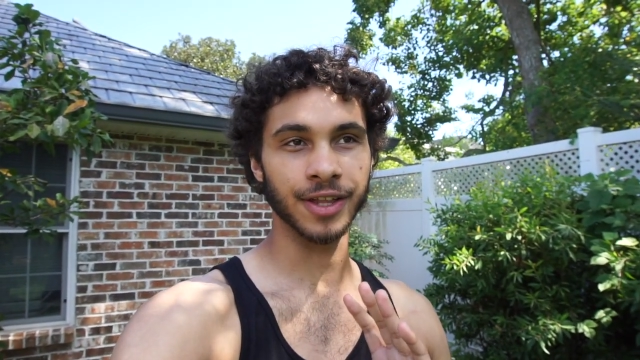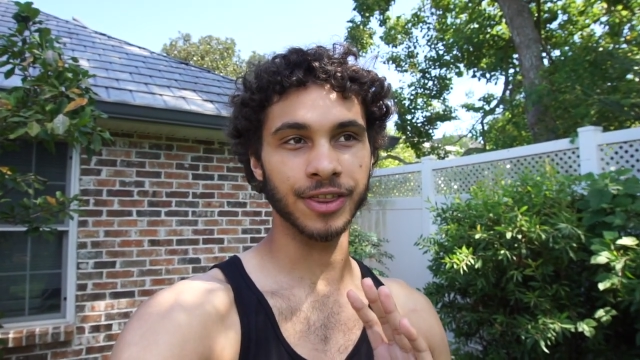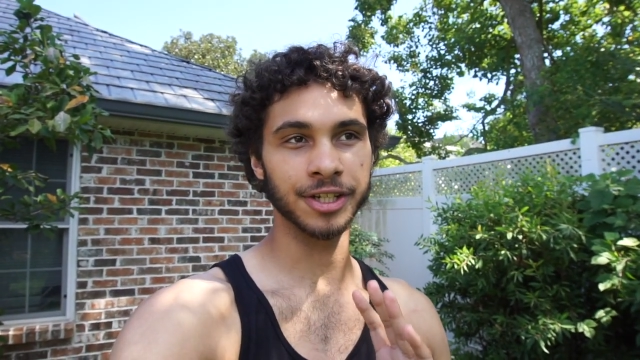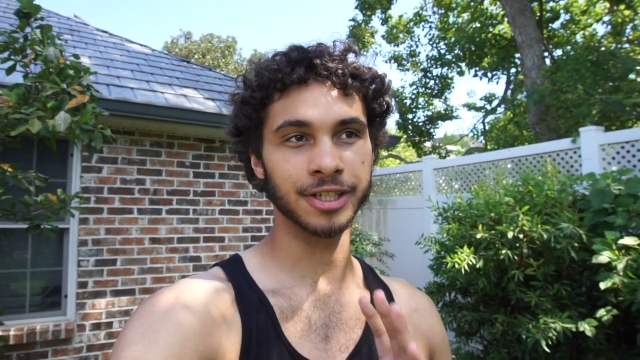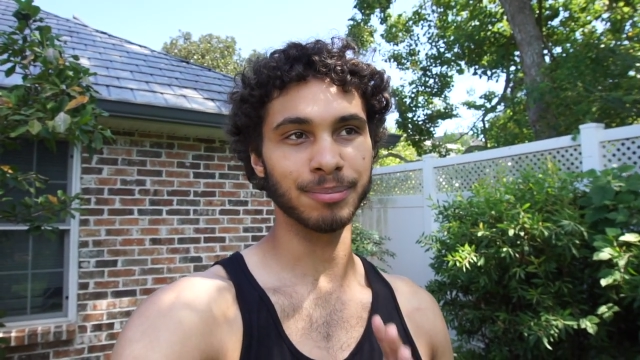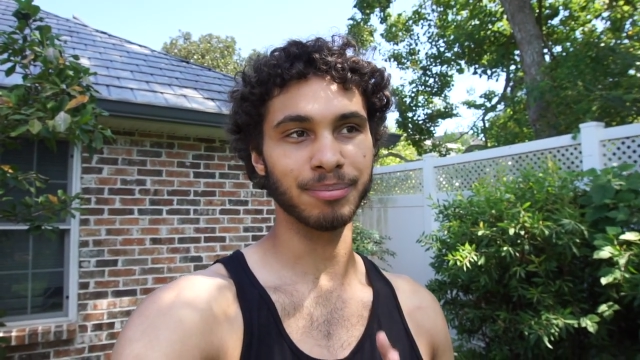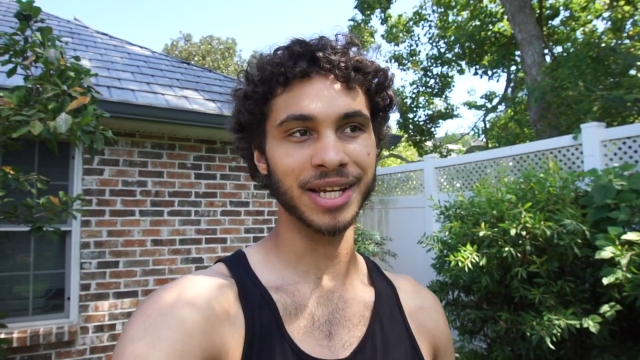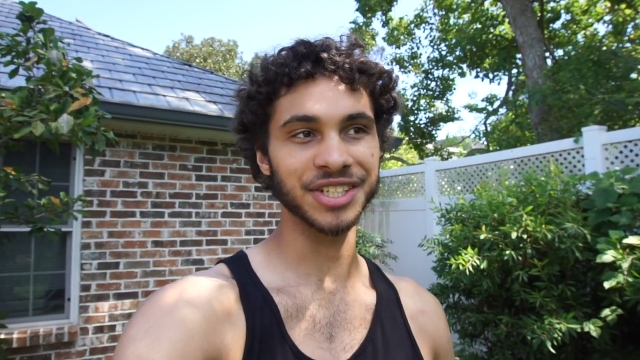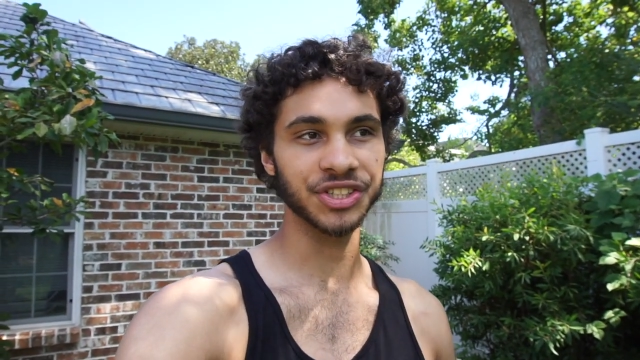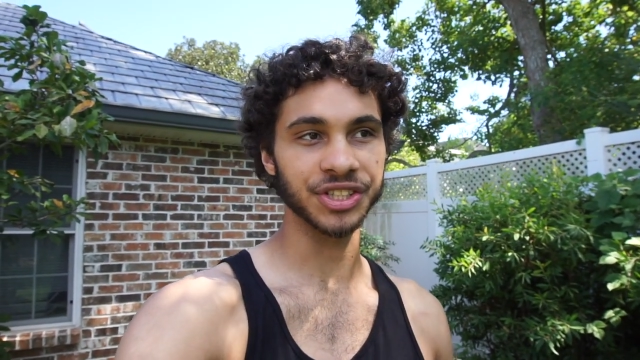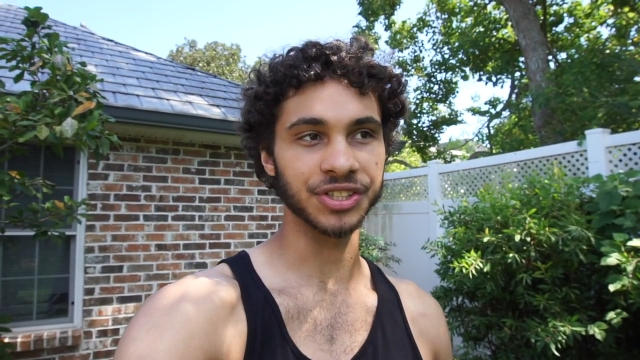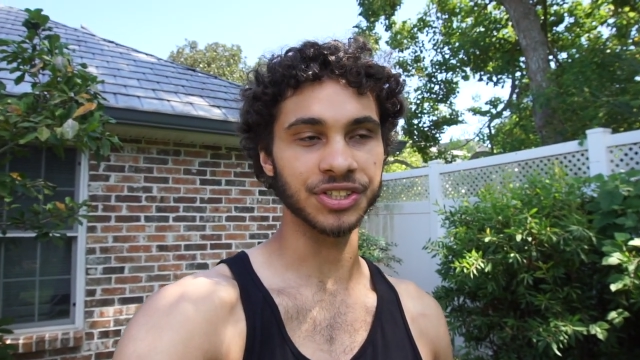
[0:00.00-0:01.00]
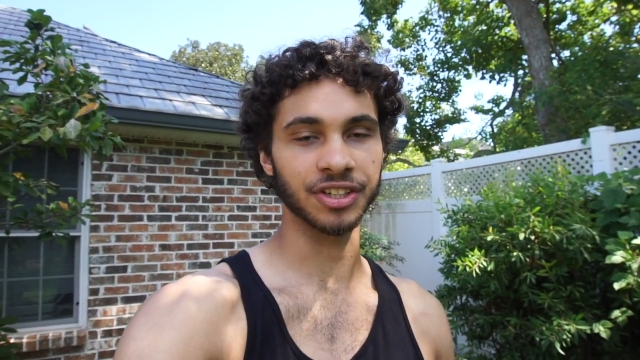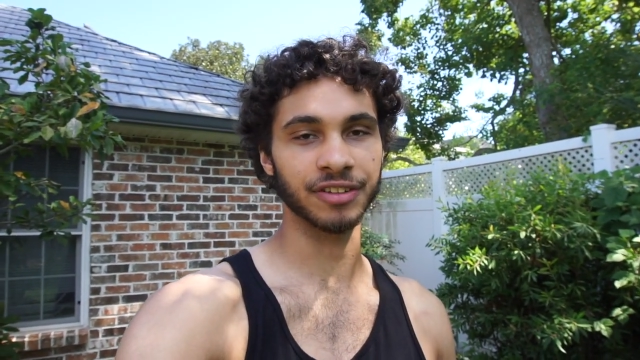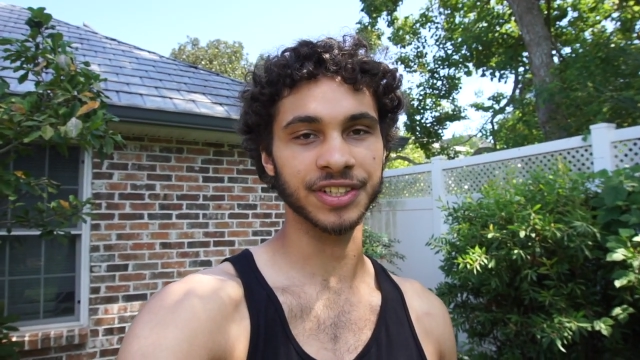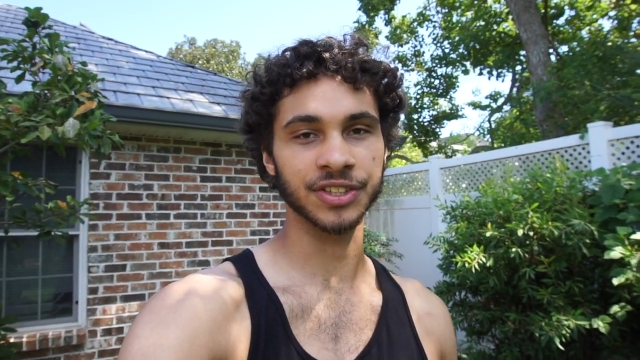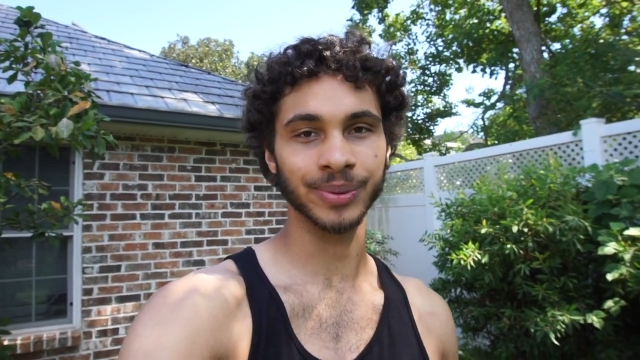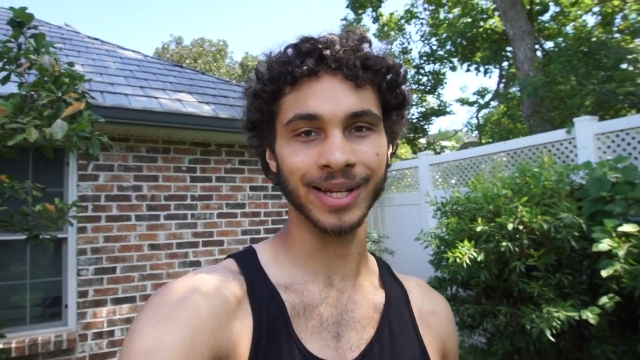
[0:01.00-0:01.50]
the dimensions of
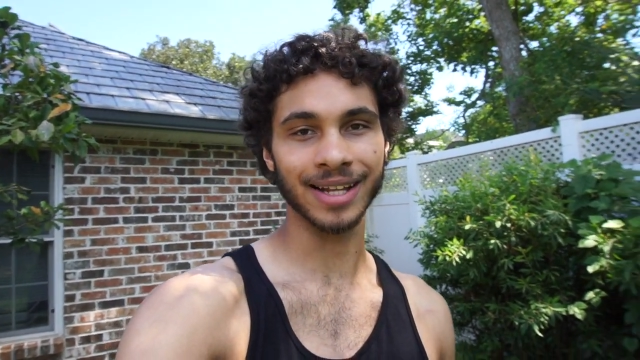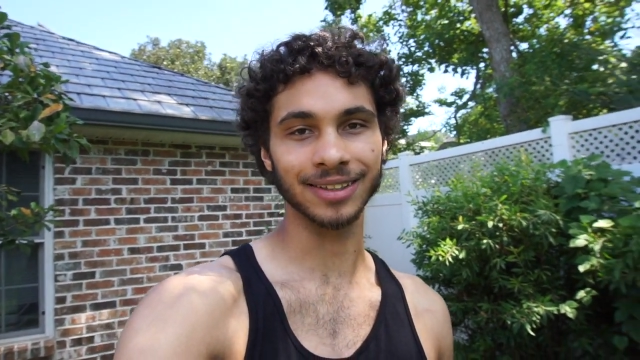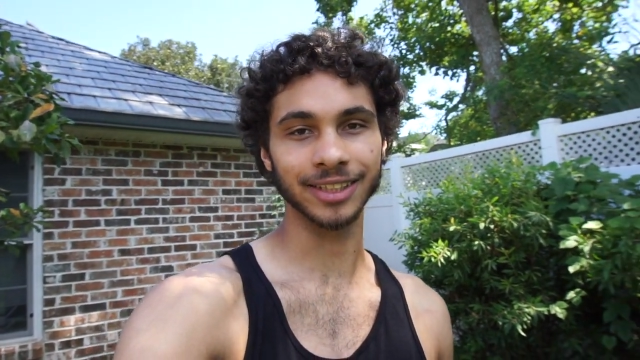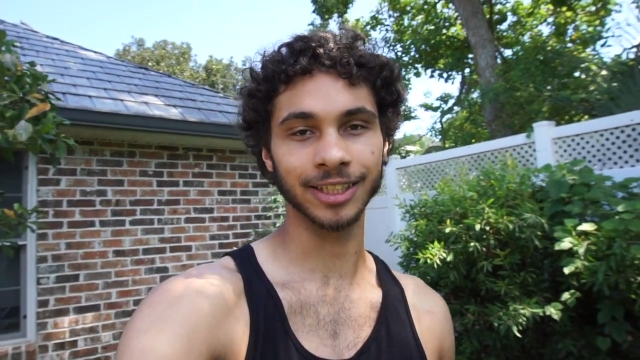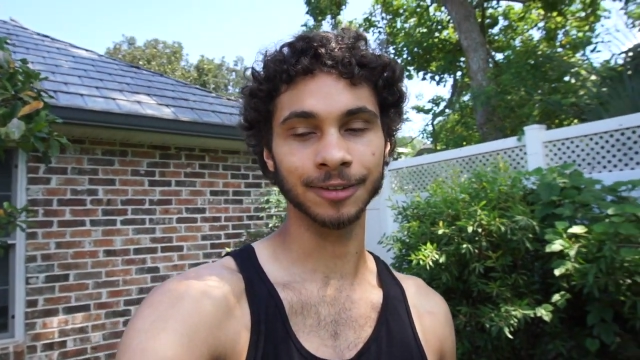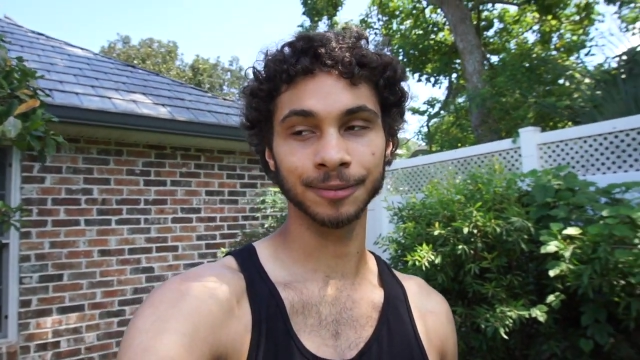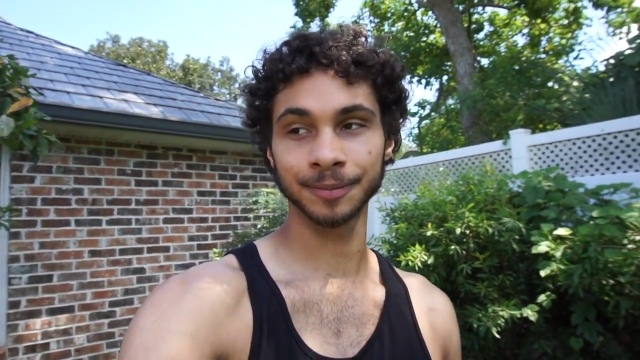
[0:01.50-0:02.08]
its reality.